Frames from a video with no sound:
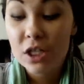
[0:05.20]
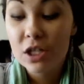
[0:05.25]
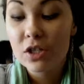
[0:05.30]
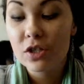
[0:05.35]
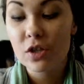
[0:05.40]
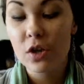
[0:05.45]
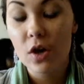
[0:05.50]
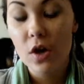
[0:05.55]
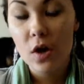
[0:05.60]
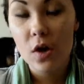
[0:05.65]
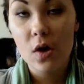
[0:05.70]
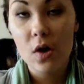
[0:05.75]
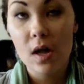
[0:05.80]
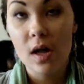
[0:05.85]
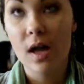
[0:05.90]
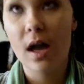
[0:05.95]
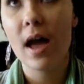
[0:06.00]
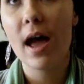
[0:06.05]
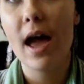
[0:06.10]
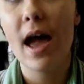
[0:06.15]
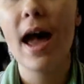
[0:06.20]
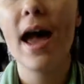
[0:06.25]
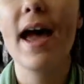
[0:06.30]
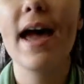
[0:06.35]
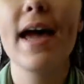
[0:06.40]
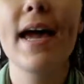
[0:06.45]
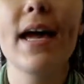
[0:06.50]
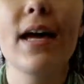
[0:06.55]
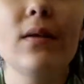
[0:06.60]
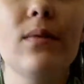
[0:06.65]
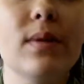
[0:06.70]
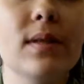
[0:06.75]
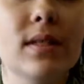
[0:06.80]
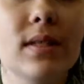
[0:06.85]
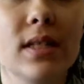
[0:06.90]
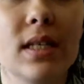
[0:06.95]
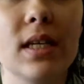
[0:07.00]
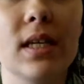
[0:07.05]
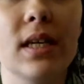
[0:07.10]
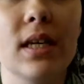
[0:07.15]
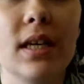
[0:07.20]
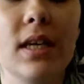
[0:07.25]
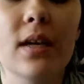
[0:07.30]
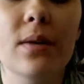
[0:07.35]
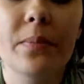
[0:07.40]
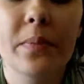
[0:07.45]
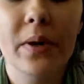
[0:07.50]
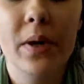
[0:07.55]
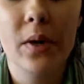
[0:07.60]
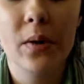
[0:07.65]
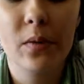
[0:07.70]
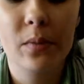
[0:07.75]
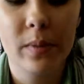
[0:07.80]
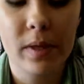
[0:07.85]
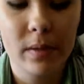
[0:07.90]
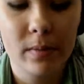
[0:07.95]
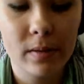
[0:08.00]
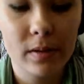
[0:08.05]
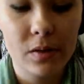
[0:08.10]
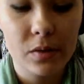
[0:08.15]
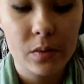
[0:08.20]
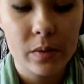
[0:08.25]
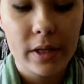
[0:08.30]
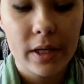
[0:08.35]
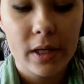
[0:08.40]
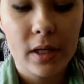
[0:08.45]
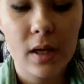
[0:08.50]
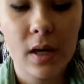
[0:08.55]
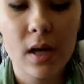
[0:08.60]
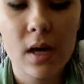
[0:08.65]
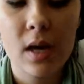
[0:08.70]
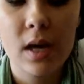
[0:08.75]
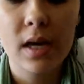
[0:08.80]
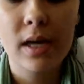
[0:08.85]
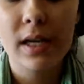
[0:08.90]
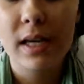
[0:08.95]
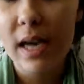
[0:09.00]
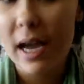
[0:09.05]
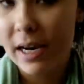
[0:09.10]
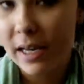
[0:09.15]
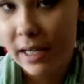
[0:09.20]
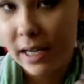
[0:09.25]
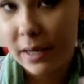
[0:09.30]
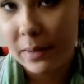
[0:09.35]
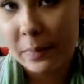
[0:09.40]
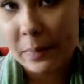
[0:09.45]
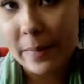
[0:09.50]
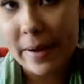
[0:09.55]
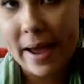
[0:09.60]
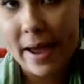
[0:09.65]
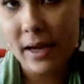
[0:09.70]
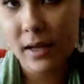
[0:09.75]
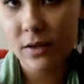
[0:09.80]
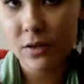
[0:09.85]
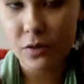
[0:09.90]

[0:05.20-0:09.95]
So I was thinking about maybe kind of getting back